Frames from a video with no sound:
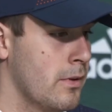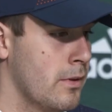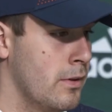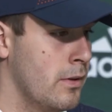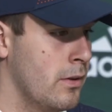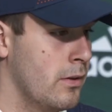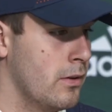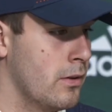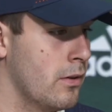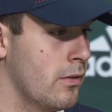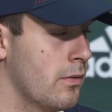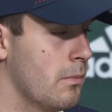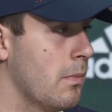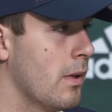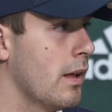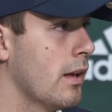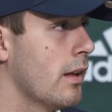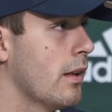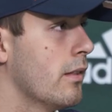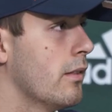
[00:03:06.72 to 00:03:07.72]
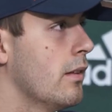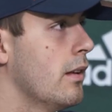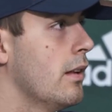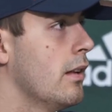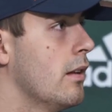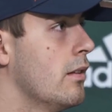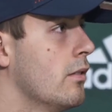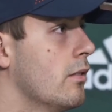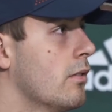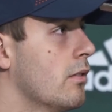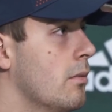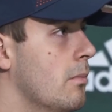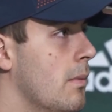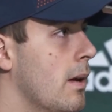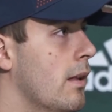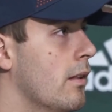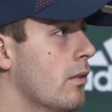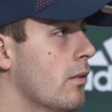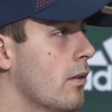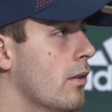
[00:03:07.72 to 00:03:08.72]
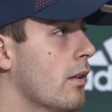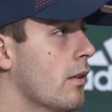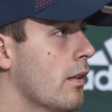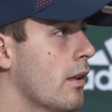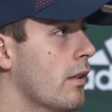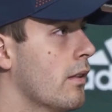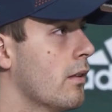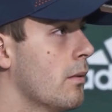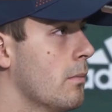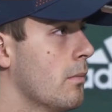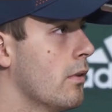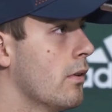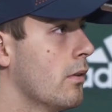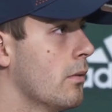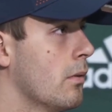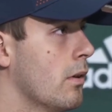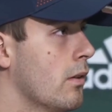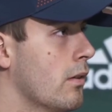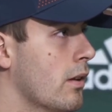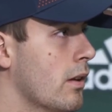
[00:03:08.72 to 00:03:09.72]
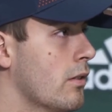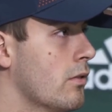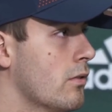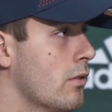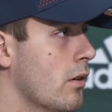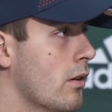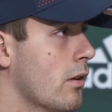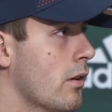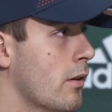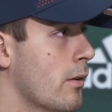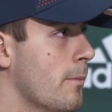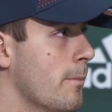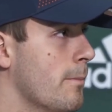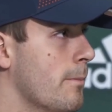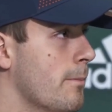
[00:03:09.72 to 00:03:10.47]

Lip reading: it wasn't quite a year ago, one of, the first videos I